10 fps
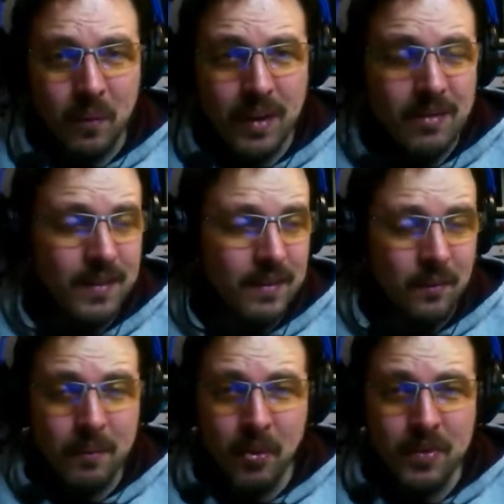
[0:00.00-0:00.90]

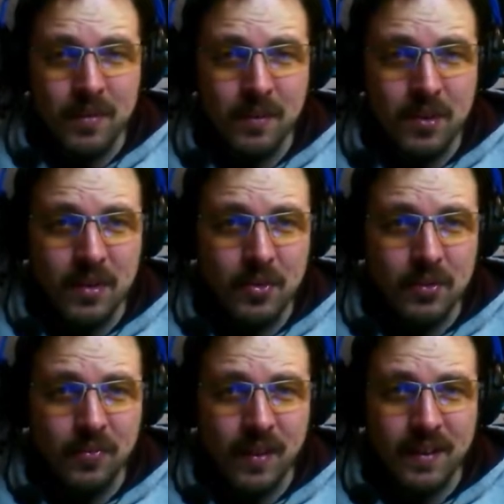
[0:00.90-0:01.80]
when most everything else
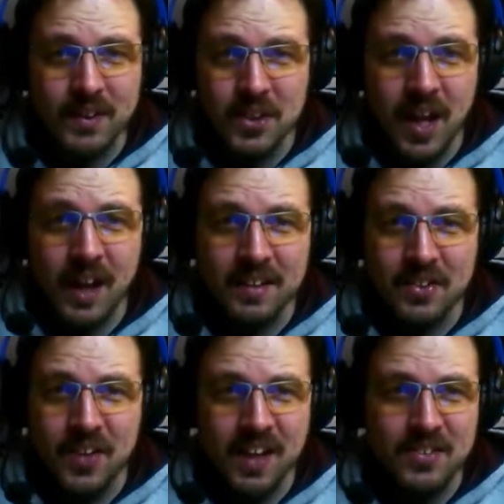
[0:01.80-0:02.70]
was failing, Jayag
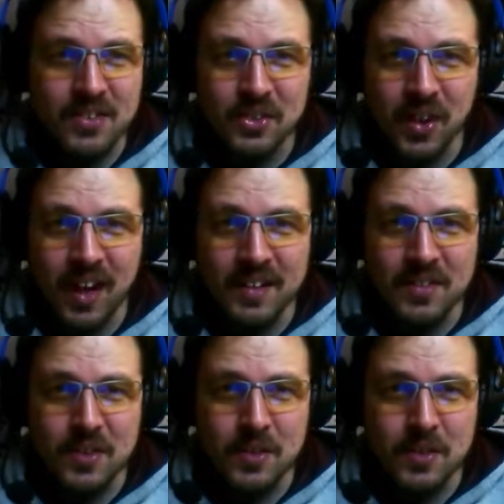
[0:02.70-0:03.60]
decides to try
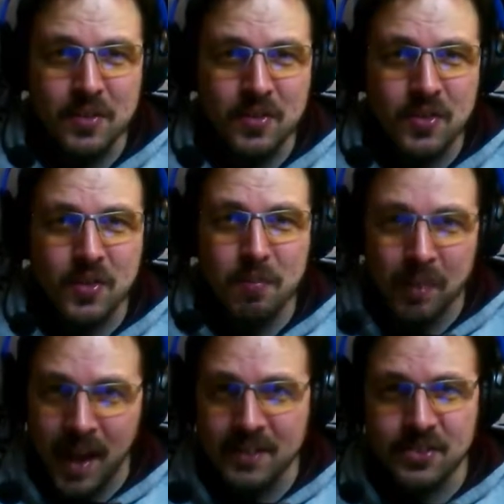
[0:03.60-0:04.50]
and
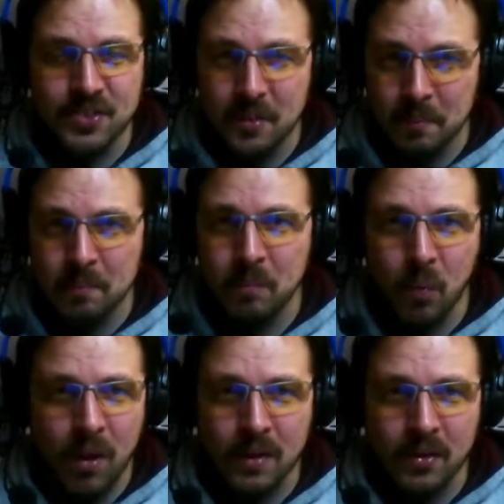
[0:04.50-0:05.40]
splash
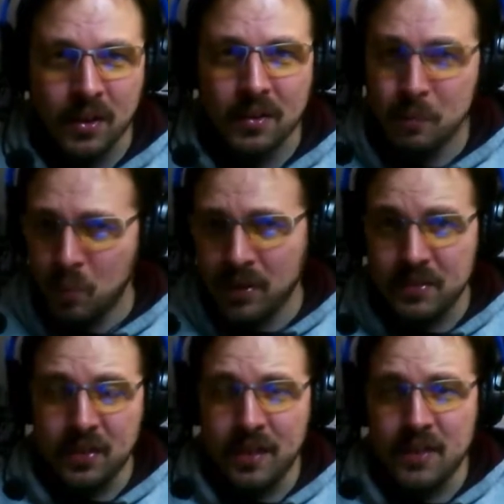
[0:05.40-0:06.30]
some water, or
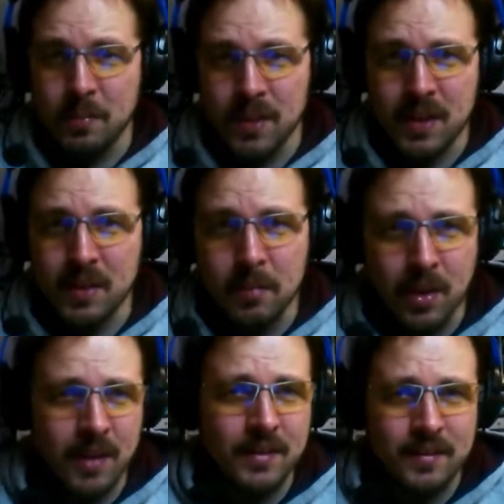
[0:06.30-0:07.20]
what turned out to be
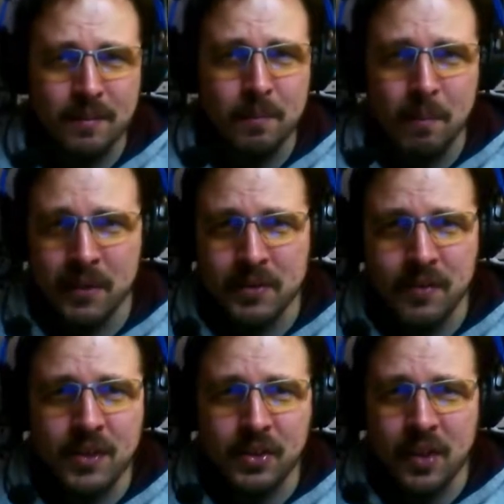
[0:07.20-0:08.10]
blood and a bunch
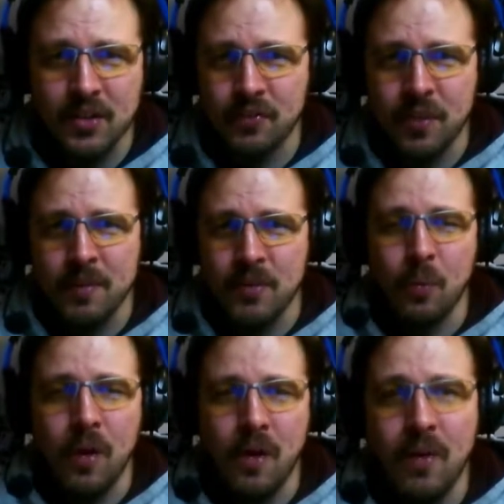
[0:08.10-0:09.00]
of entrails from
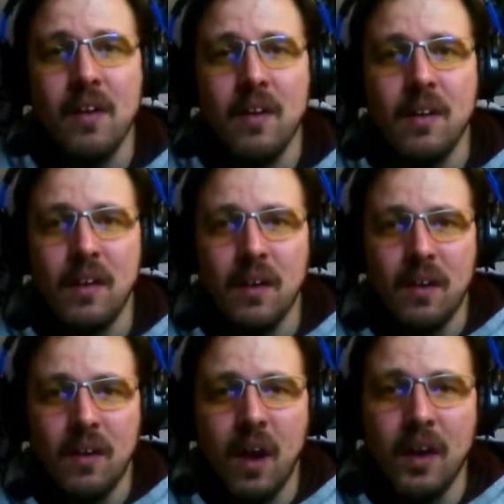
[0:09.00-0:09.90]
this well,
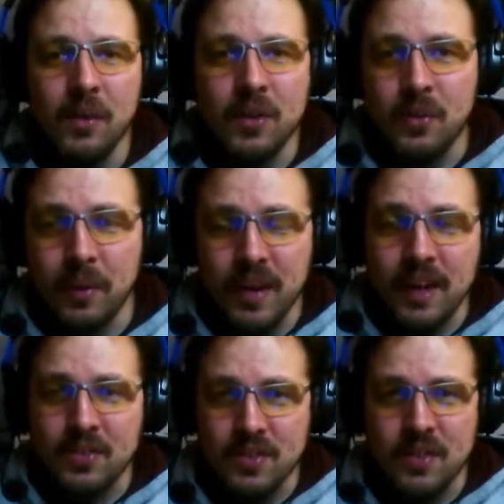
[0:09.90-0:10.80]
onto it so we can
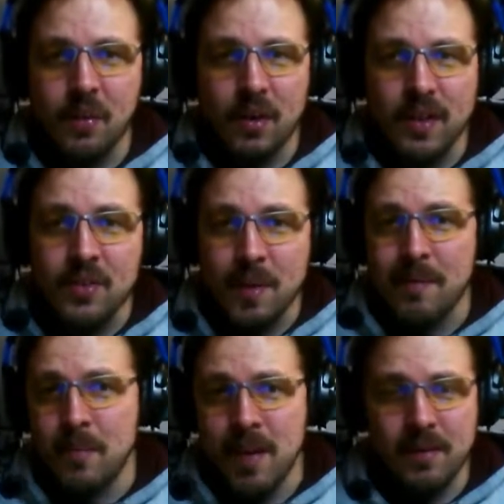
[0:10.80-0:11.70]
actually see where it is and
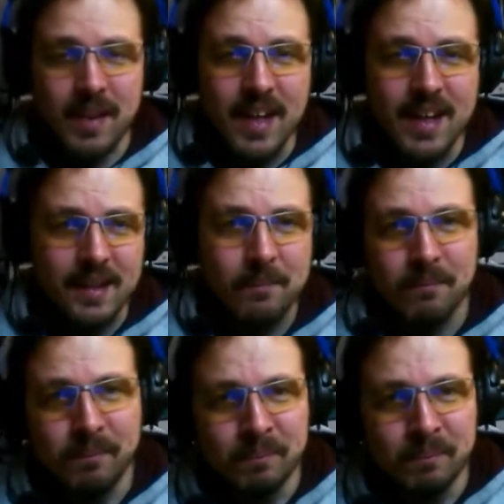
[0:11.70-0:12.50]
maybe be able to hit it.